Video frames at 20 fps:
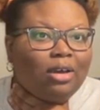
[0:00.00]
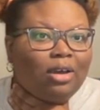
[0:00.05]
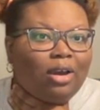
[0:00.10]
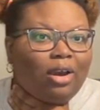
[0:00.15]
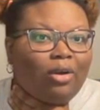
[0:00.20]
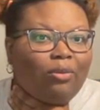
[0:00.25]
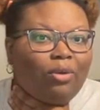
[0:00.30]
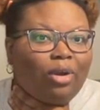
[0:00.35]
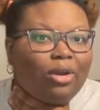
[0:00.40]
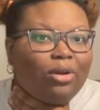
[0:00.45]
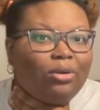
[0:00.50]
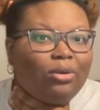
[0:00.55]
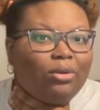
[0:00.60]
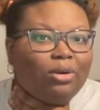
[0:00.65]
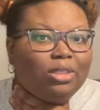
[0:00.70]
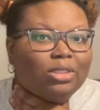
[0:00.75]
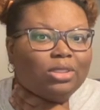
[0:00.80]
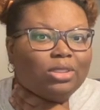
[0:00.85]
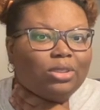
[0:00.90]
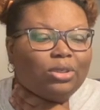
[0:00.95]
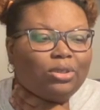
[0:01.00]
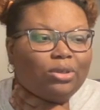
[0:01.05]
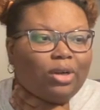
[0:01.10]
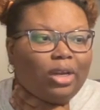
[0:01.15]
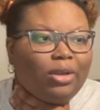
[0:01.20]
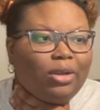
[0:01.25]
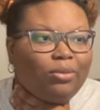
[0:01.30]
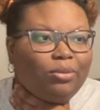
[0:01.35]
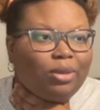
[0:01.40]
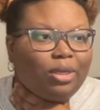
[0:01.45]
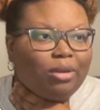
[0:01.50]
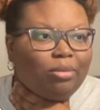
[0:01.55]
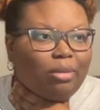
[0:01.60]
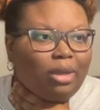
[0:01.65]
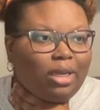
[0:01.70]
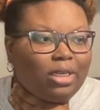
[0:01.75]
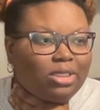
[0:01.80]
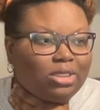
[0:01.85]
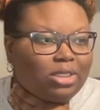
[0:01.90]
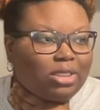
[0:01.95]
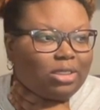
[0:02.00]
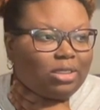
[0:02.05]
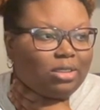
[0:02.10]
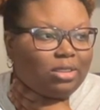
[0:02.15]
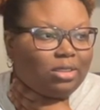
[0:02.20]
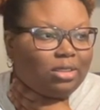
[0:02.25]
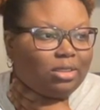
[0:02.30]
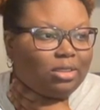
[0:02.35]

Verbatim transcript: A raccoon is a great reimagining.